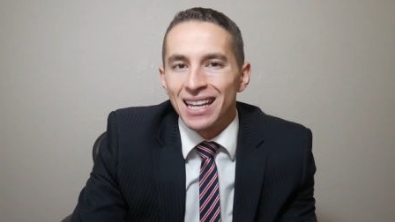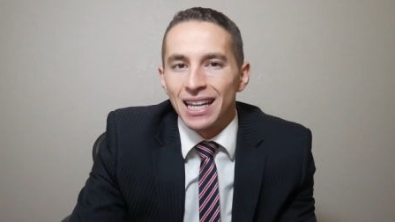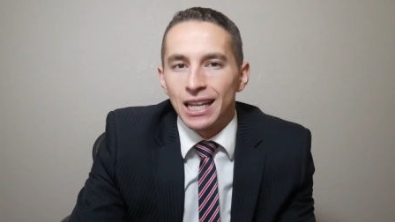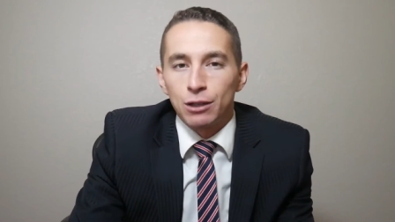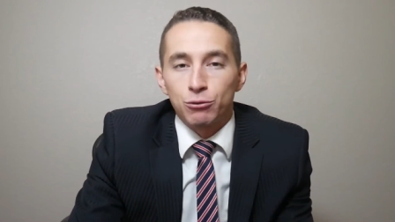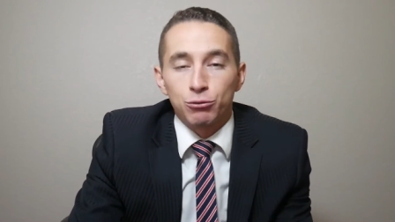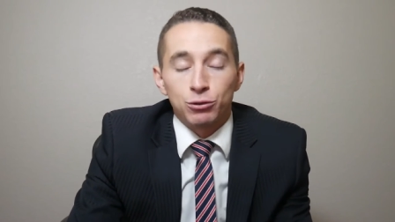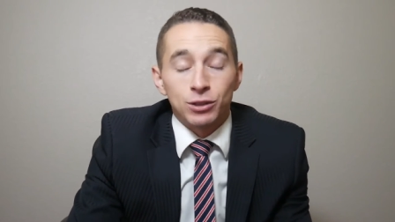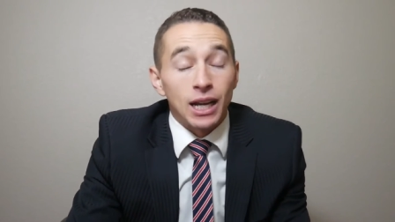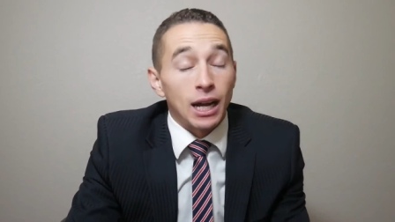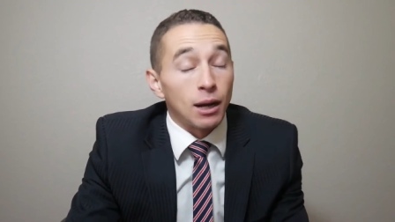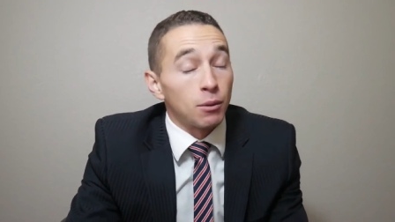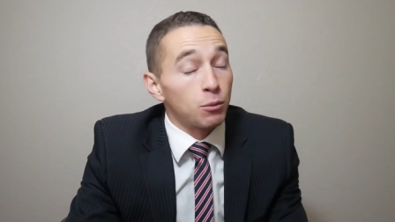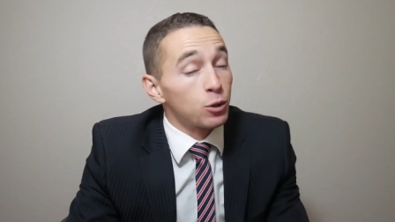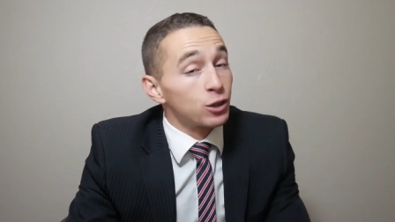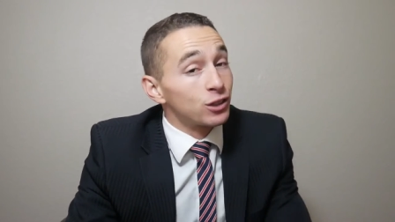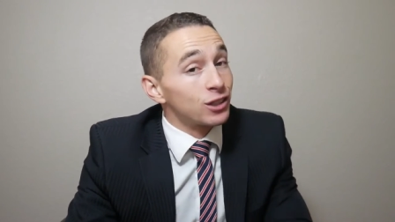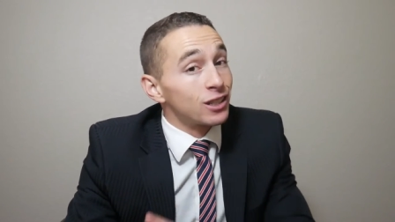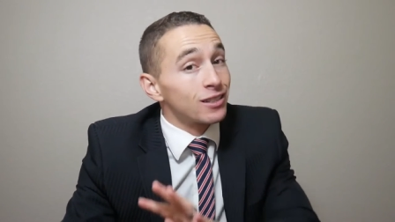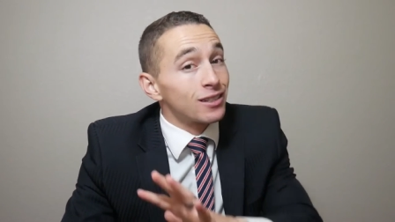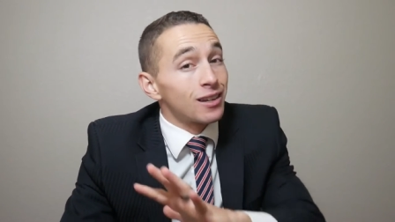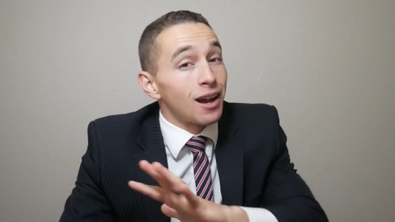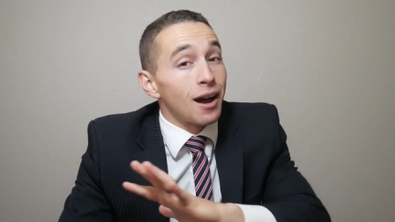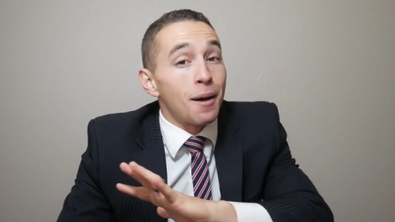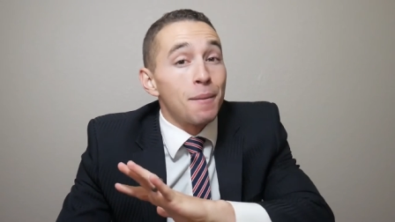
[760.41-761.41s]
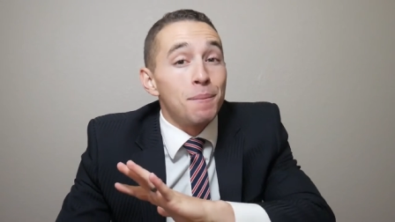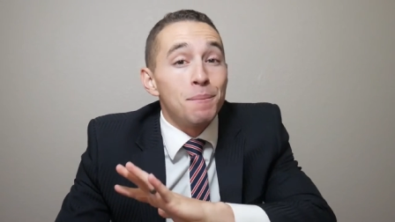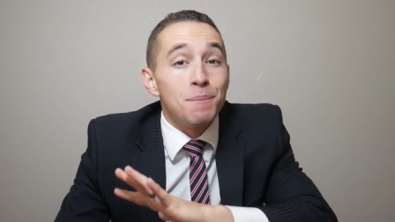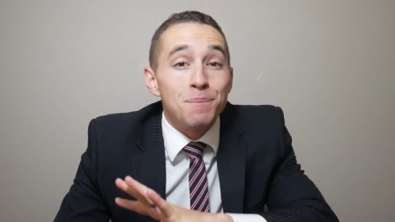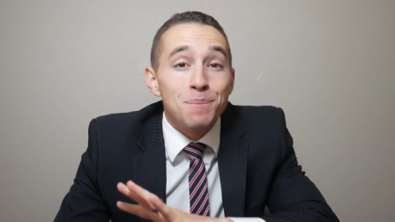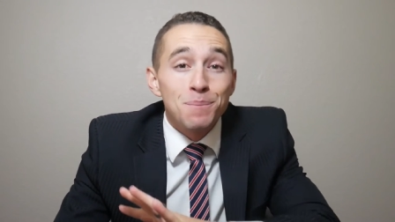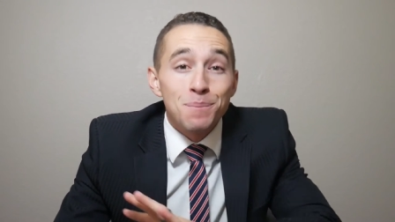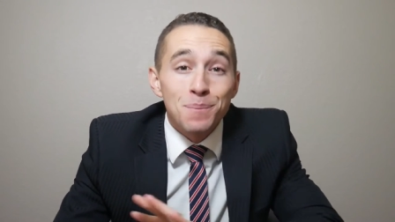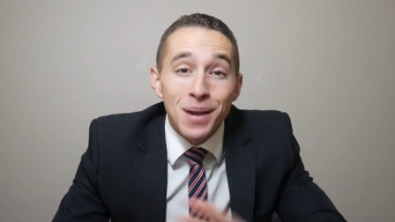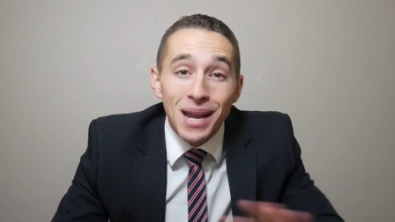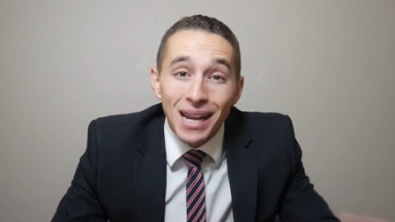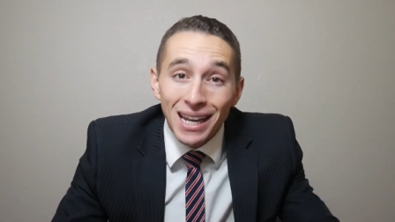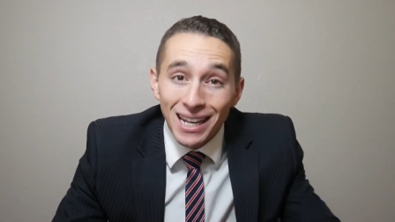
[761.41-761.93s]
in retirement, which is
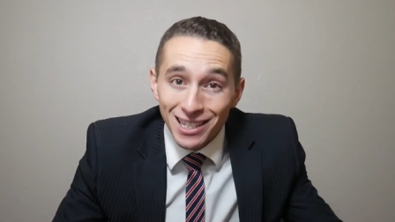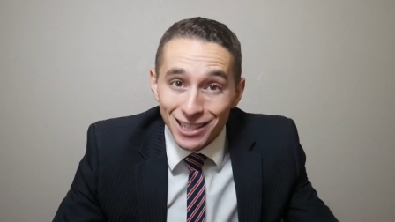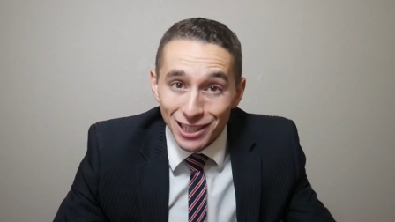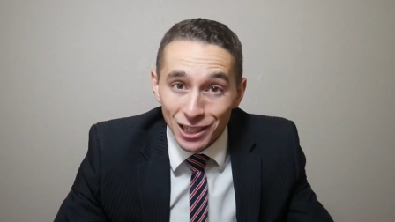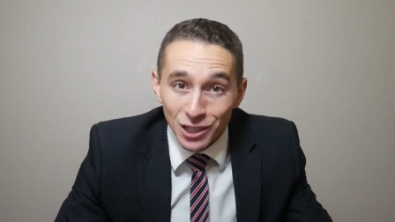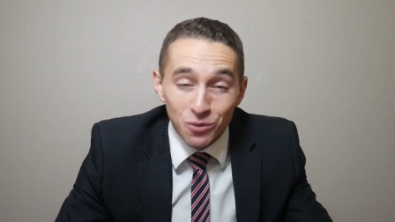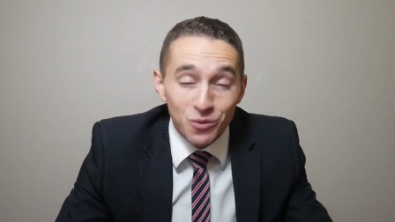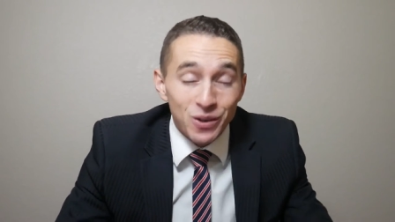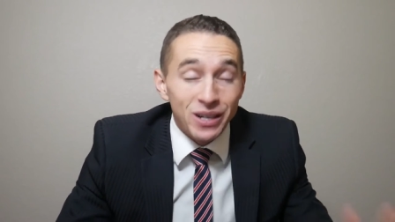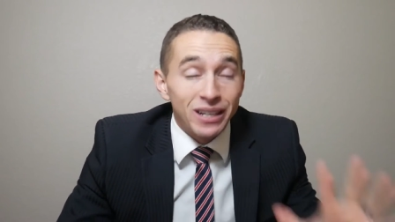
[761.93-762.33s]
amazing.